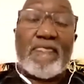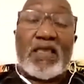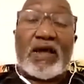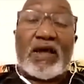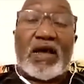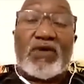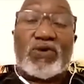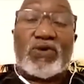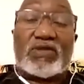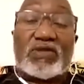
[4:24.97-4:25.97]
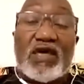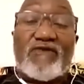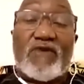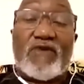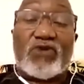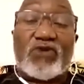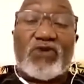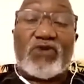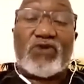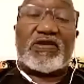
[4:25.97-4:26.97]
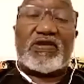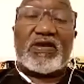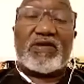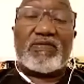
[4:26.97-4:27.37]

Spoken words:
I was there for about 3 weeks.